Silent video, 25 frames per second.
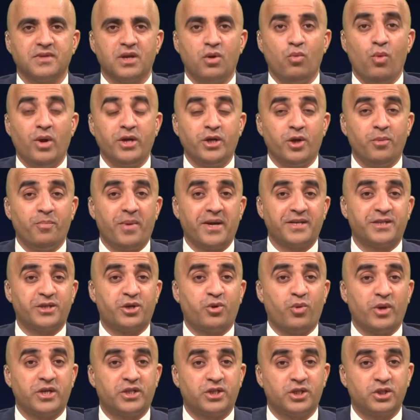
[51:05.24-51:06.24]
Welcome back to
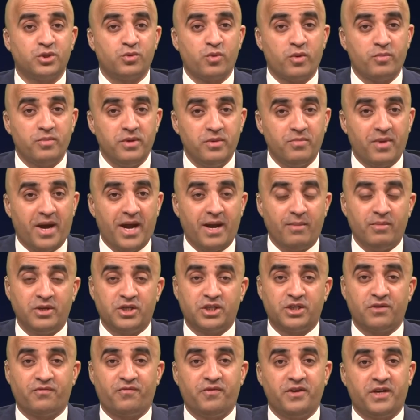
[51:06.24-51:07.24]
Questions with me, Mohammed
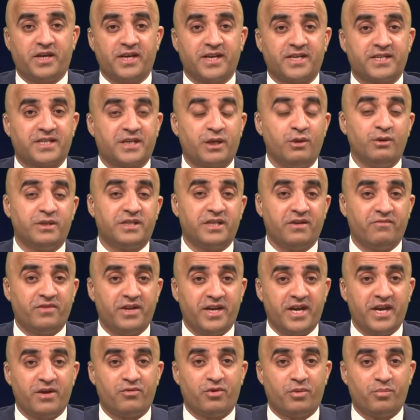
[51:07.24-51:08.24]
Shafiq, exclusively
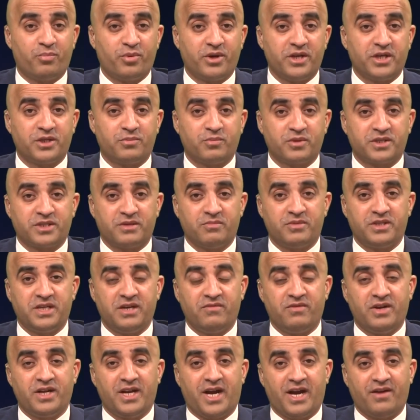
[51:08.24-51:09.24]
here on British Muslim
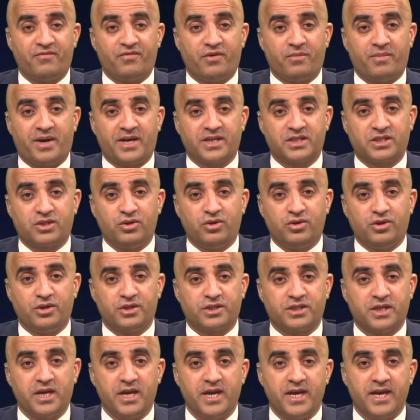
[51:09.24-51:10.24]
TV, live from our
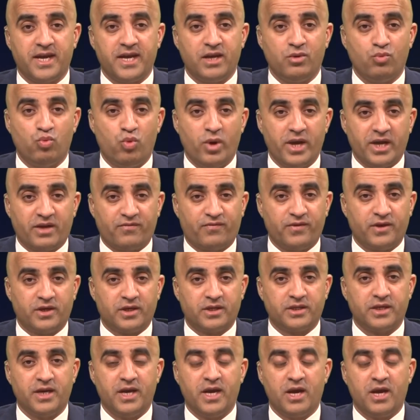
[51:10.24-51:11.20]
studios in Wakefield.